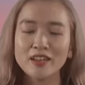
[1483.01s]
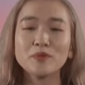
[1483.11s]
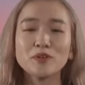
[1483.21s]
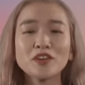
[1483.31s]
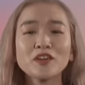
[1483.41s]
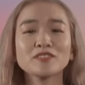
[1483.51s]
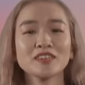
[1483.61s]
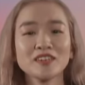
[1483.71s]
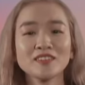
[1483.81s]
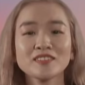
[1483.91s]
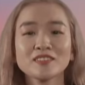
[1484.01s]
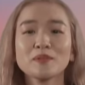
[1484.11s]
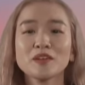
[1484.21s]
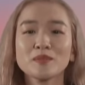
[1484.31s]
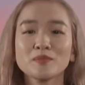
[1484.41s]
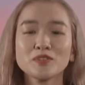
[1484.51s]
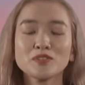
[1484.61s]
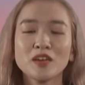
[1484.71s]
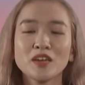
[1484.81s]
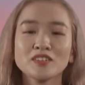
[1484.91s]
and the booking of tickets is applicable
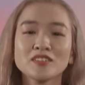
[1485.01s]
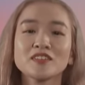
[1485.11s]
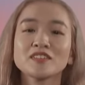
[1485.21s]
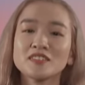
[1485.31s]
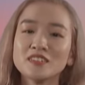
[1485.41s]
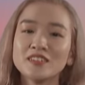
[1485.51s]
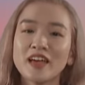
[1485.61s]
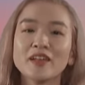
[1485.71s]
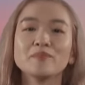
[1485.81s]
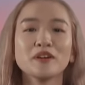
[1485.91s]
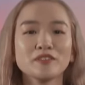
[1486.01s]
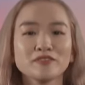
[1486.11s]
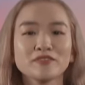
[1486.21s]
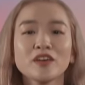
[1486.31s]
to ages 13 and above.